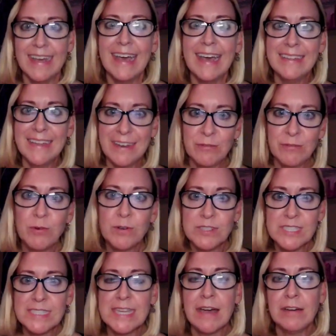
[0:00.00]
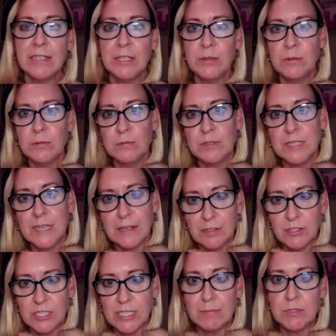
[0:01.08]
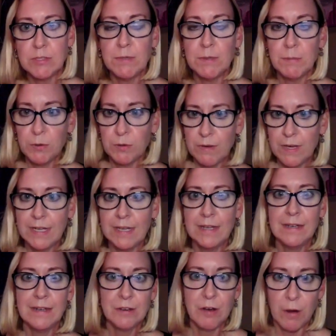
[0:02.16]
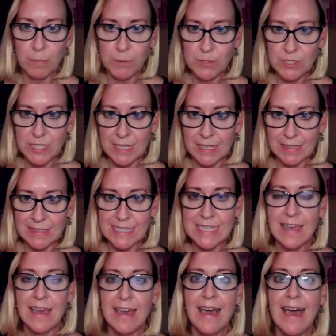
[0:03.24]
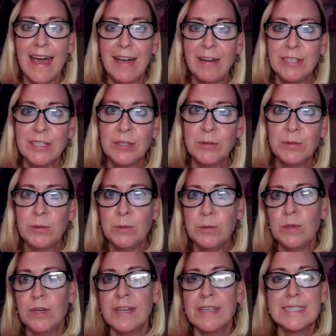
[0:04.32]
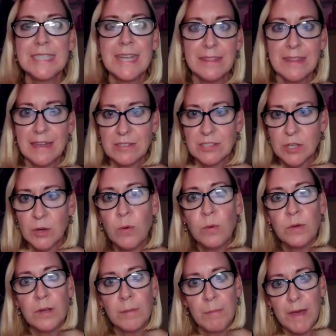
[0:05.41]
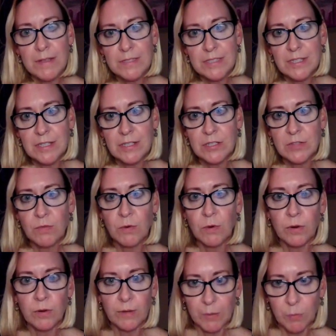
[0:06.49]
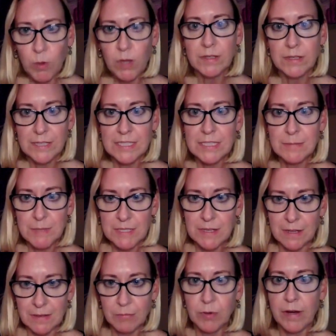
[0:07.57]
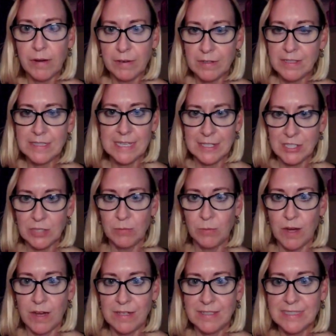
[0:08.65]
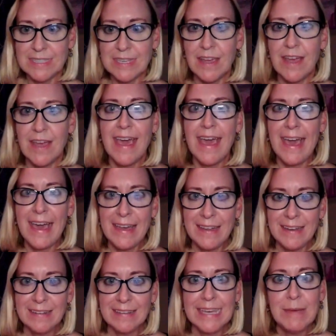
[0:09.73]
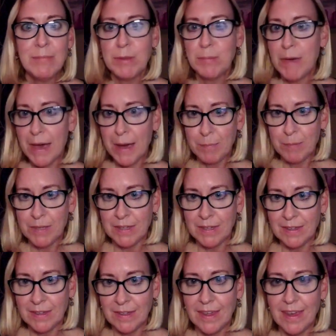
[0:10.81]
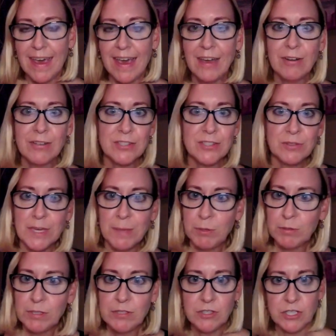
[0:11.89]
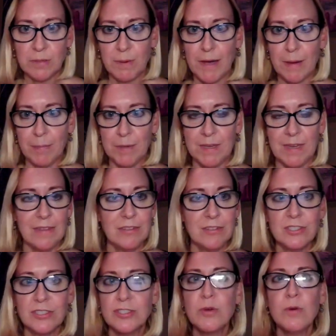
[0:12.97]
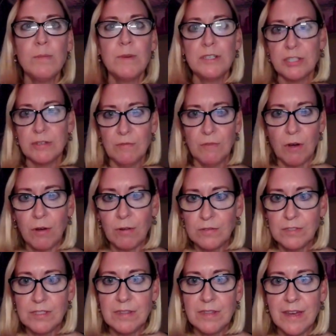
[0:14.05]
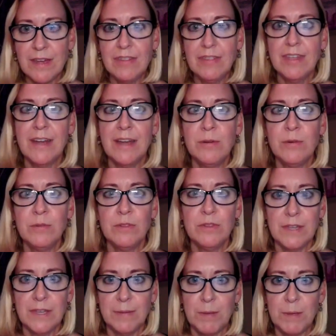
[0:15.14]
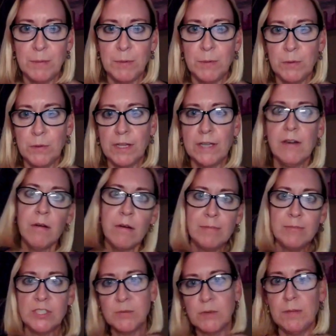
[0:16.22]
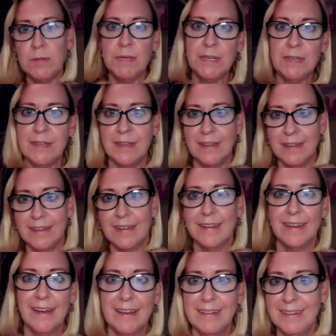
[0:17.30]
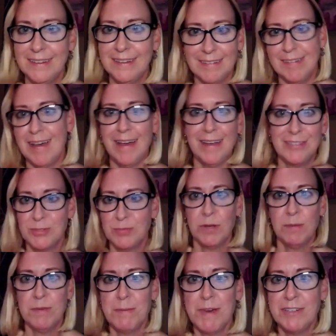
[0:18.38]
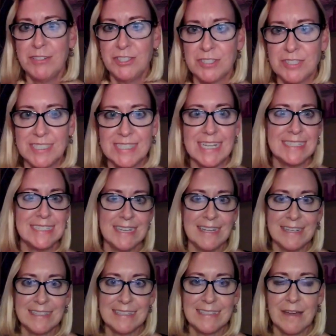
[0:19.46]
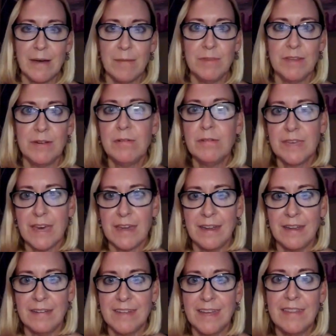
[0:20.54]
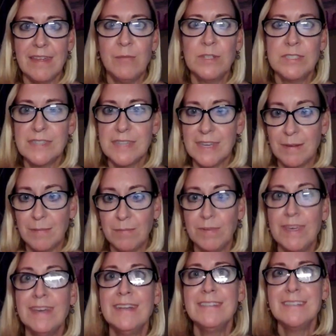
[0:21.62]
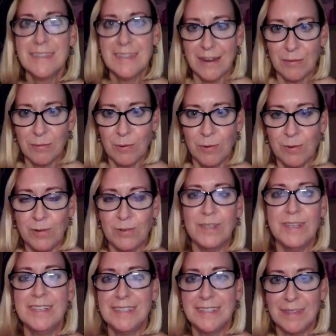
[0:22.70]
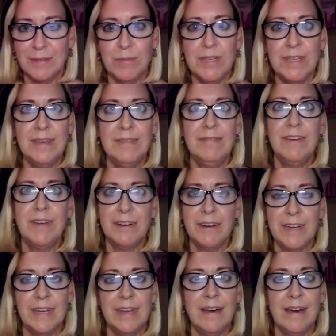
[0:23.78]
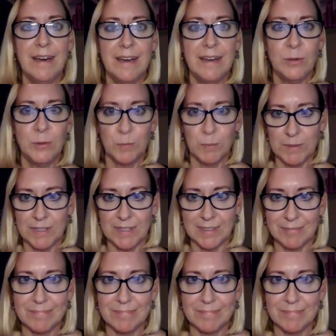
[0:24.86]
And then of course it's how do you get your team to be motivated and accomplish things? How do you set that tone and message for like what needs to be done prioritization wise, and keep them happy, and also keep your leadership happy? And there's so much involved in that that I don't think people who are like, oh, I just be a manager because that's the next step. They don't get it. And then once they get into that role, it can be very eye-opening.